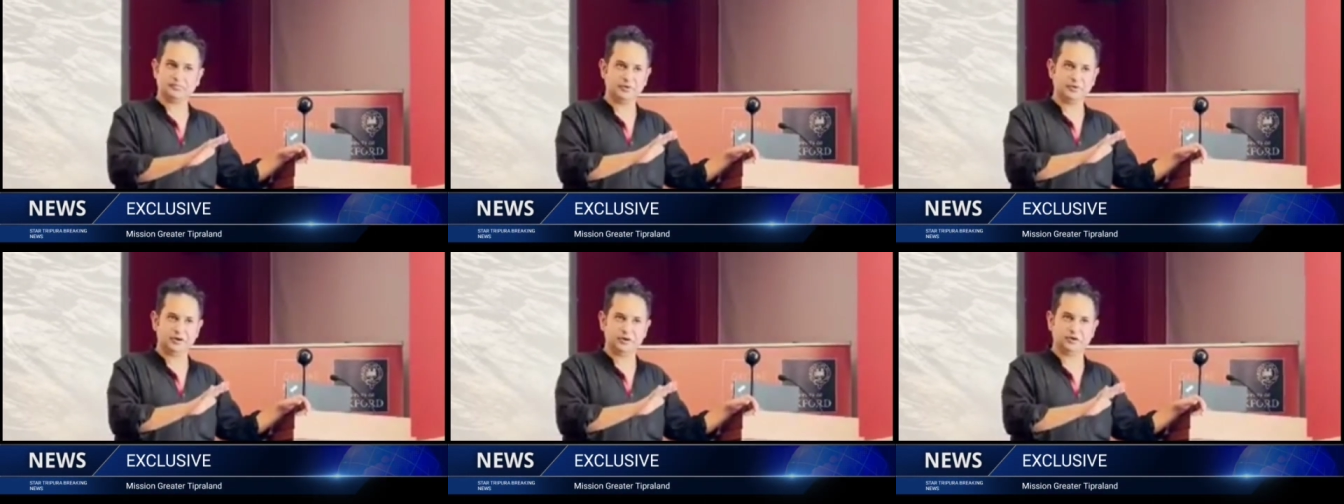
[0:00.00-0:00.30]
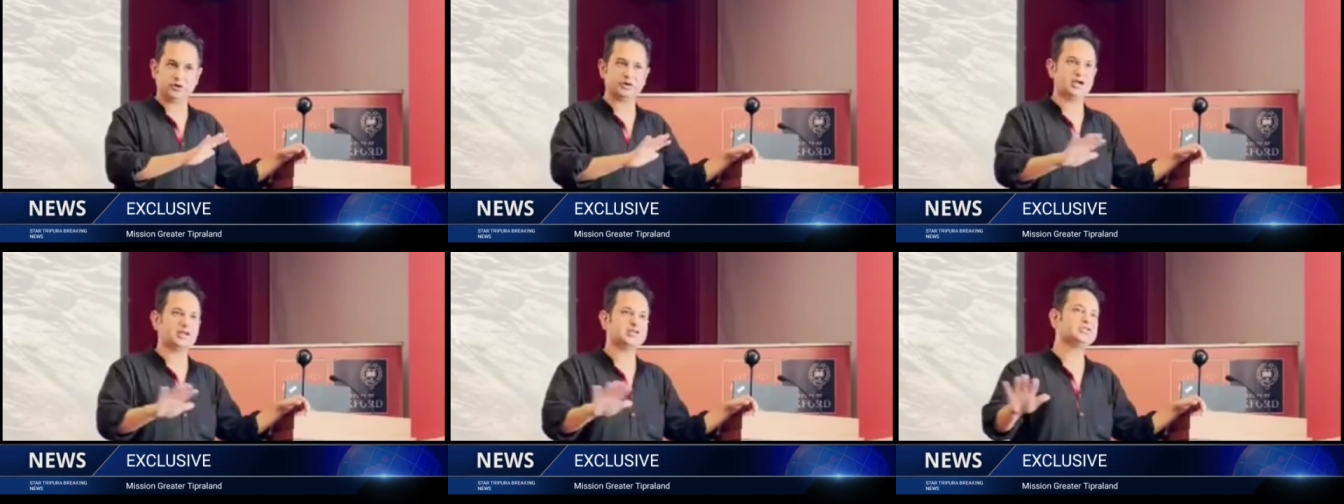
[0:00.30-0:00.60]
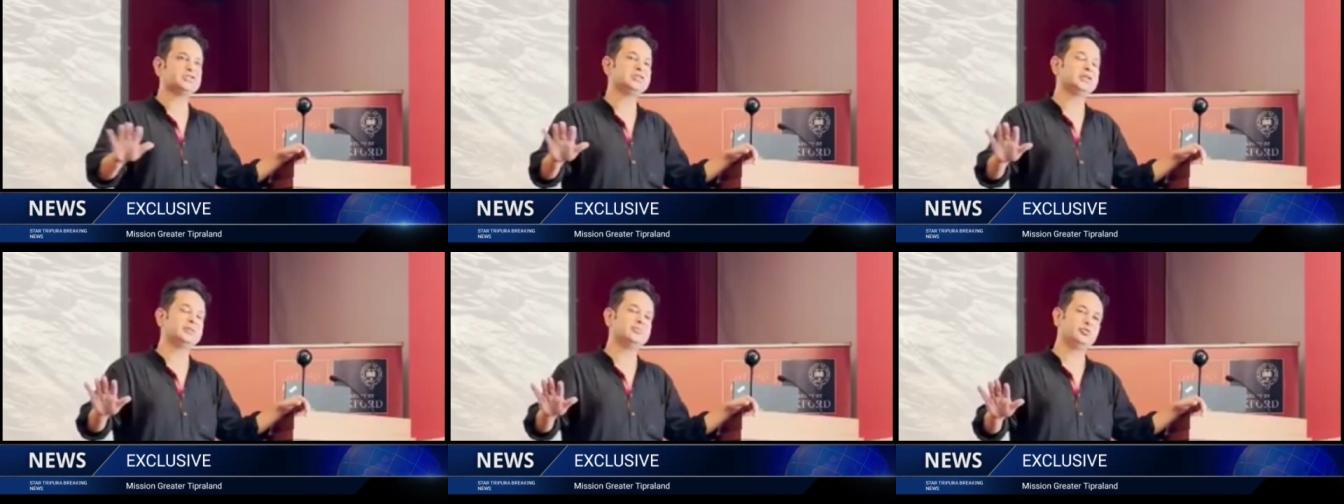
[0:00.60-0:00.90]
We are not
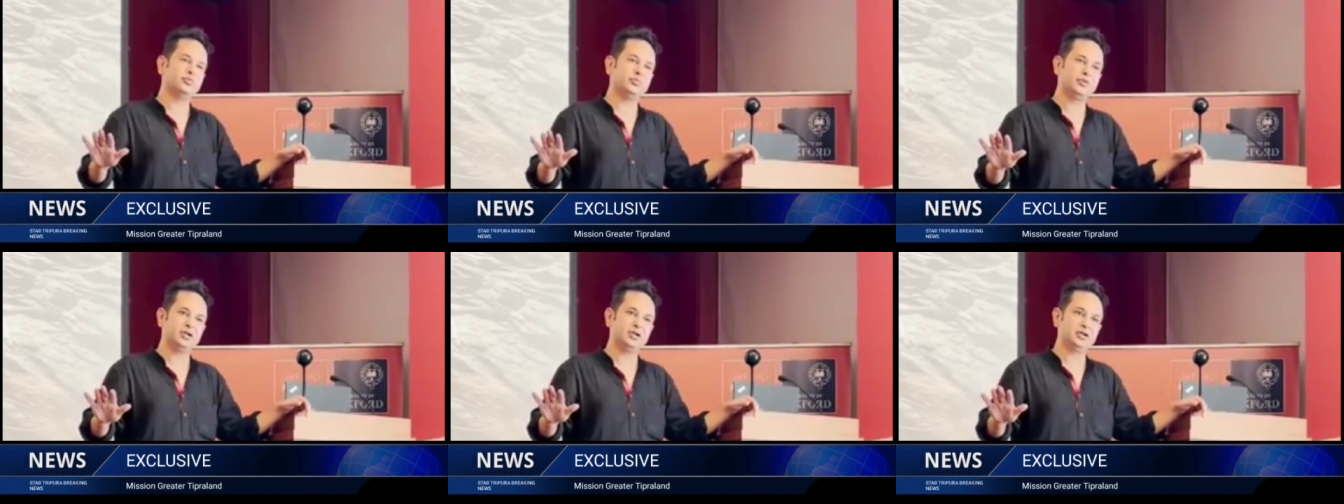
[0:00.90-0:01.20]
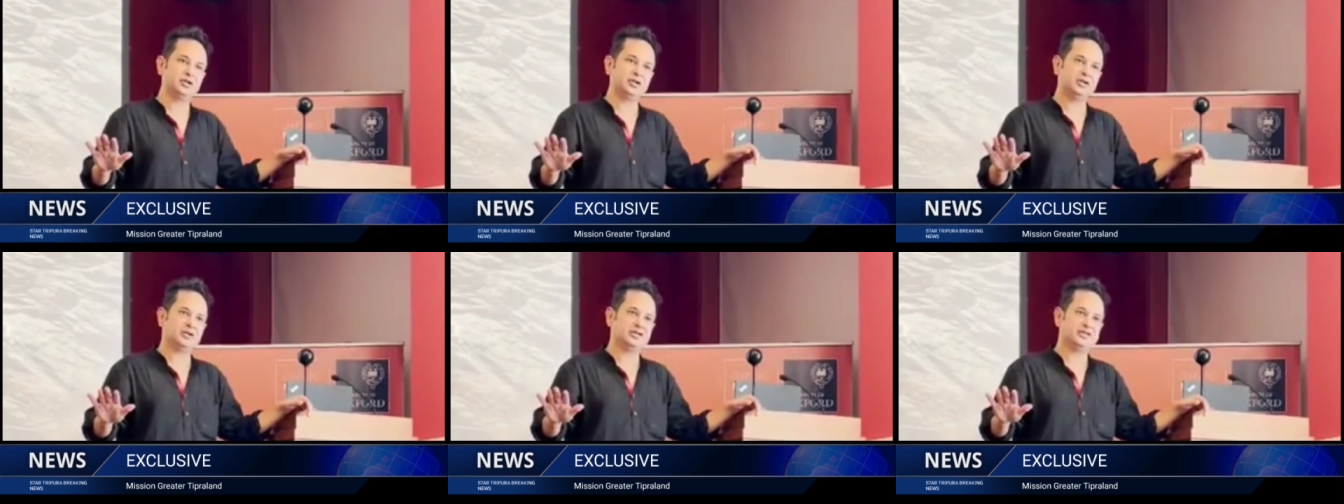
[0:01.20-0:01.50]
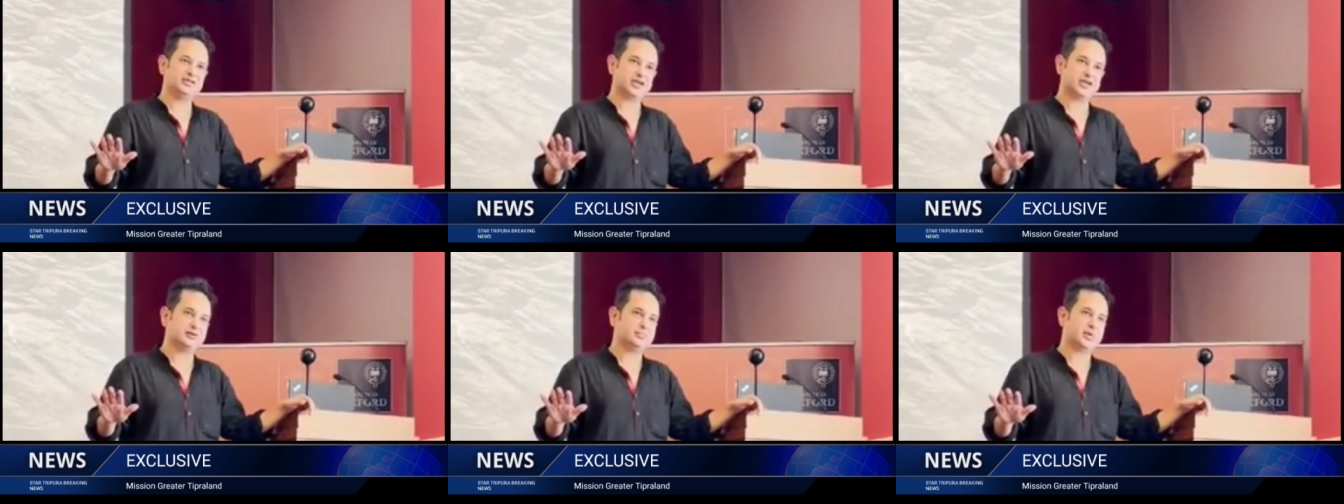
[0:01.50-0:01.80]
asking them to be
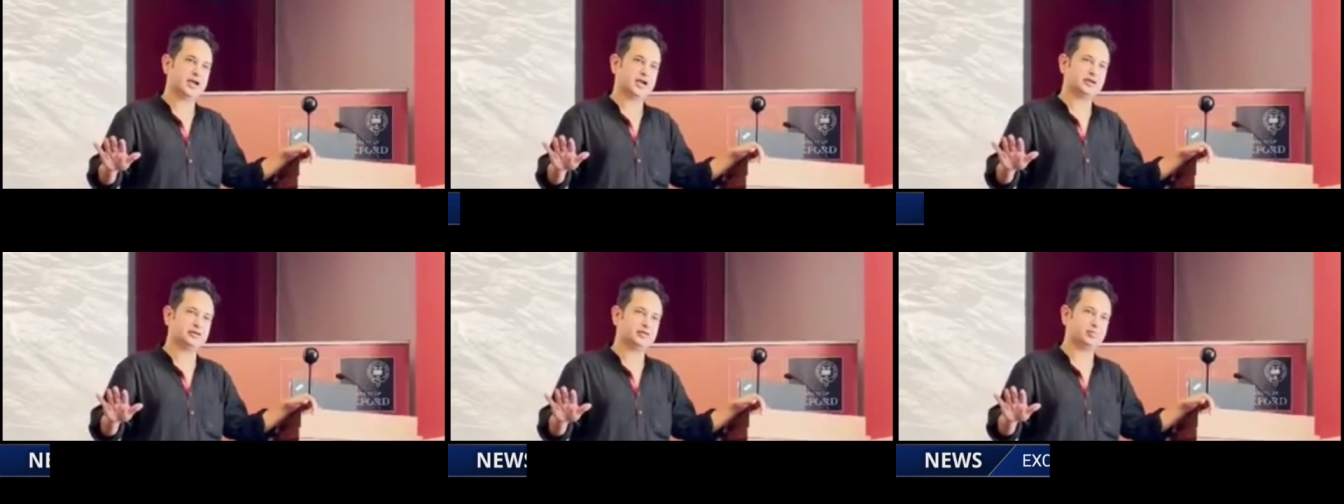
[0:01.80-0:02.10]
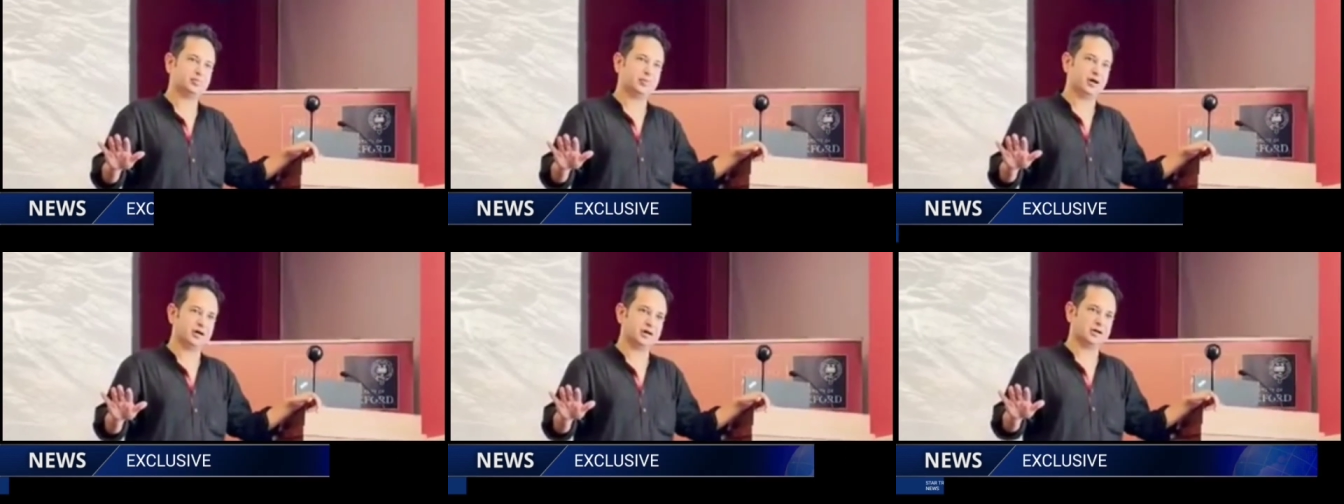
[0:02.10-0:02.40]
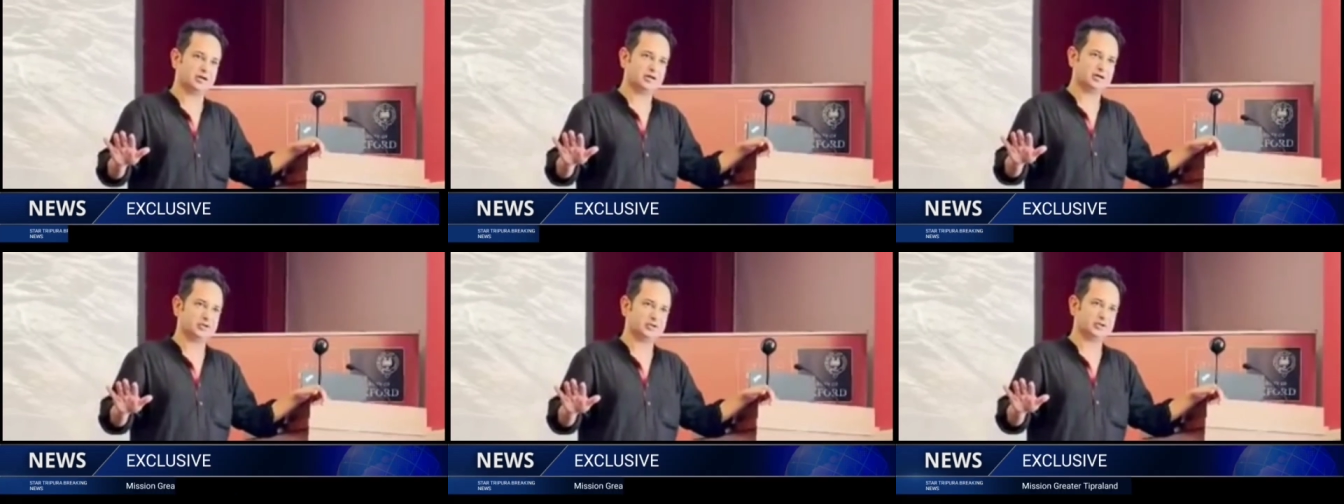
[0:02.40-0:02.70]
sent back to
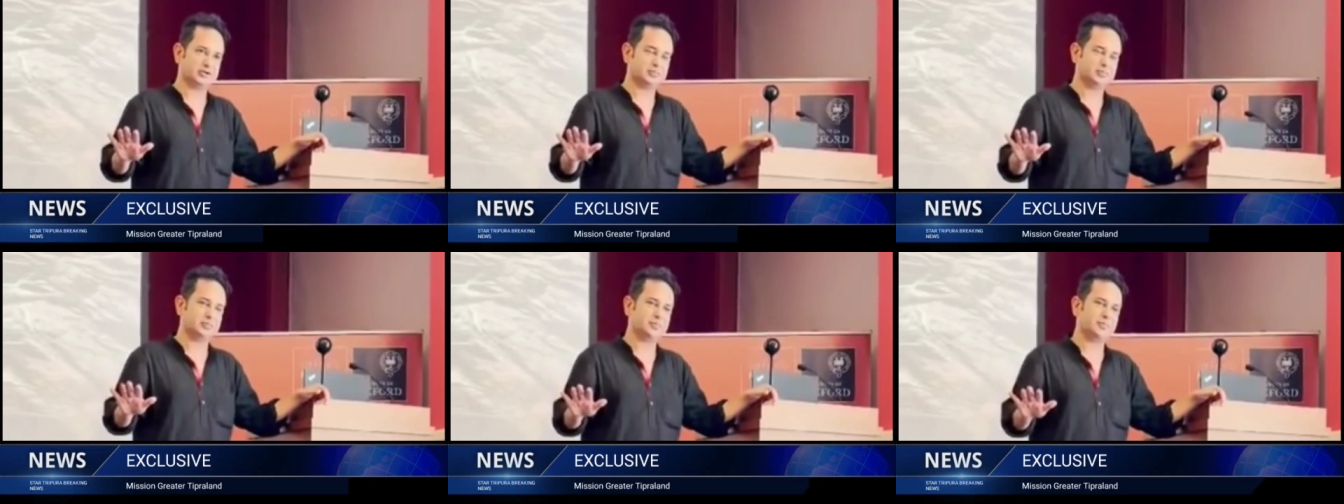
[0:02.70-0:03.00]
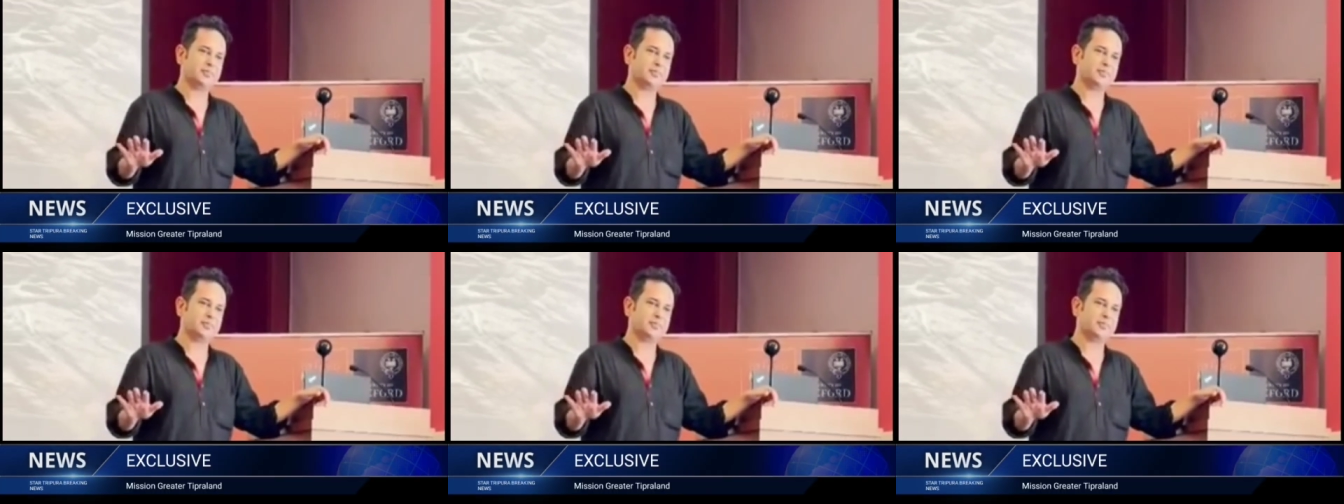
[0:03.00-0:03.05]
Bangladesh.